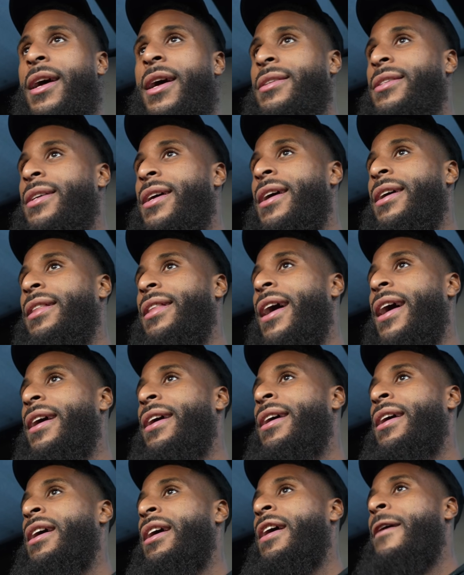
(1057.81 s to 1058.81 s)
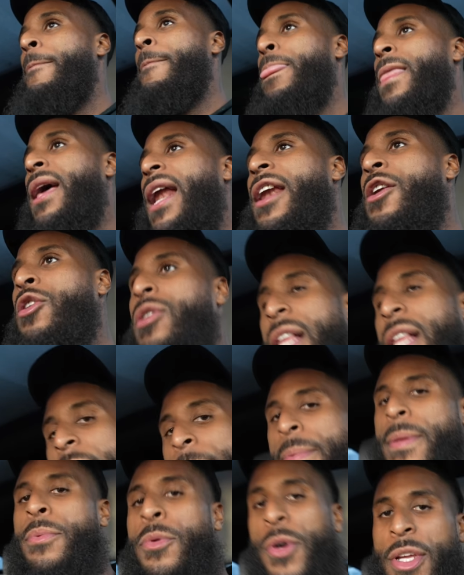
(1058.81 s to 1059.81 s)
I'm saying like, and I know a lot
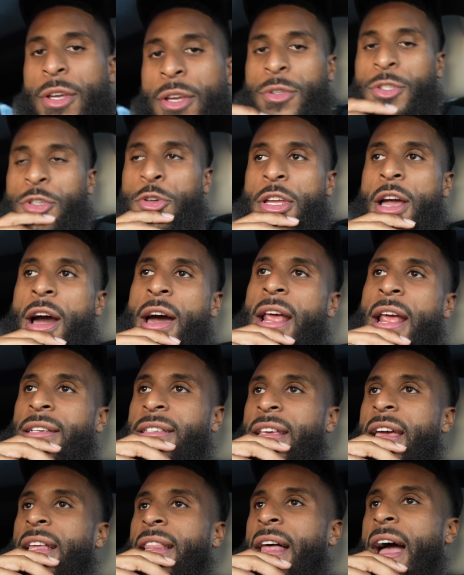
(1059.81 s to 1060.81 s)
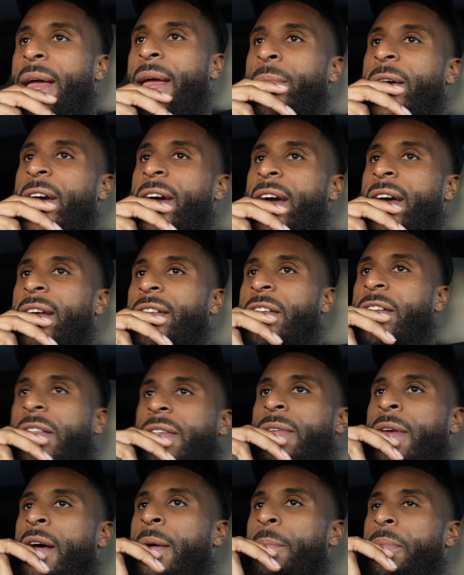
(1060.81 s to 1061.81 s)
of people with YouTube, y'all, they say like, man,
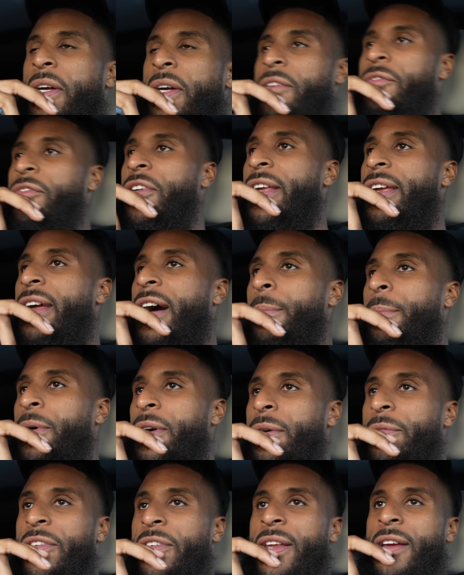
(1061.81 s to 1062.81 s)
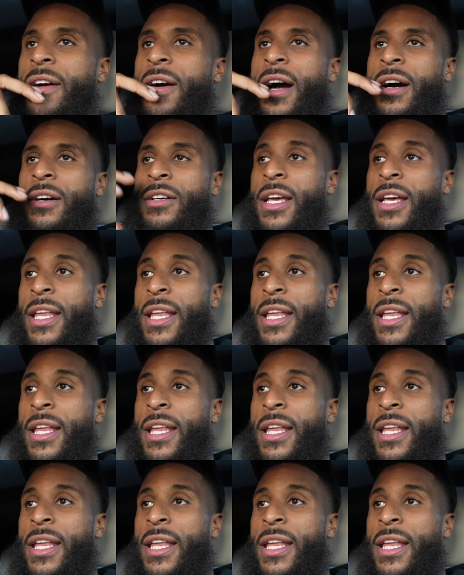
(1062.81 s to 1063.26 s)
just put a video, put a video out.